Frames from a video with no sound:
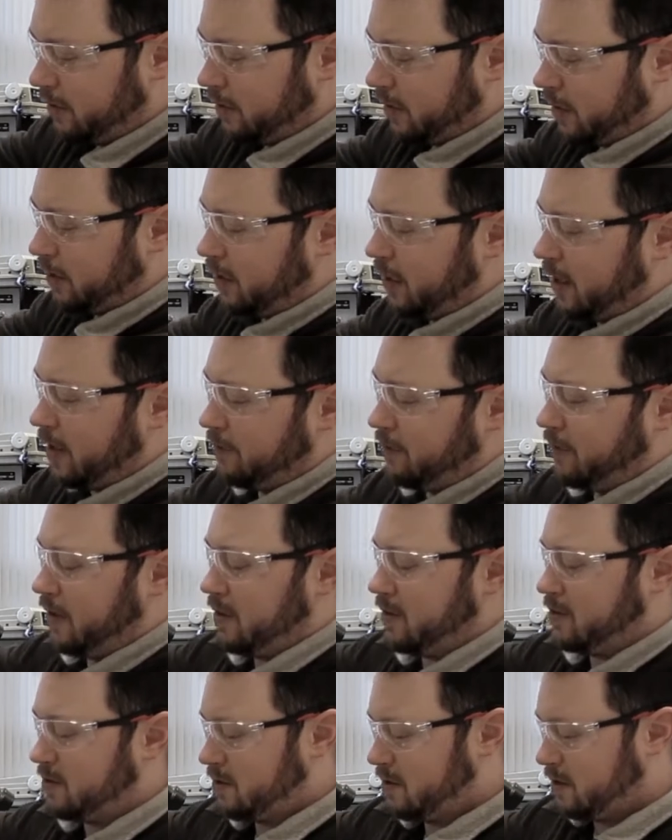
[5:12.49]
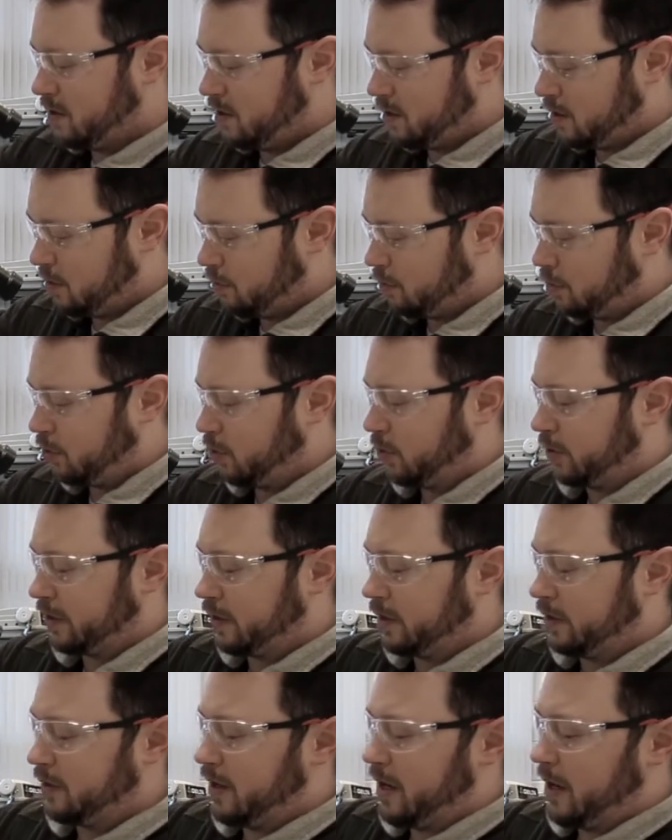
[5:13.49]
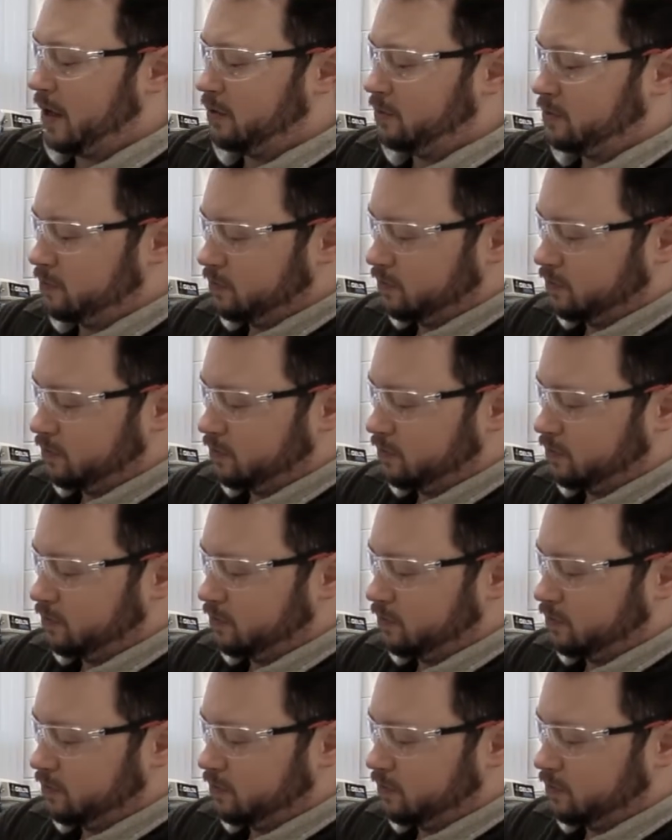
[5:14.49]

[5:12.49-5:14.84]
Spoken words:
Another half inch. Pull it clear out.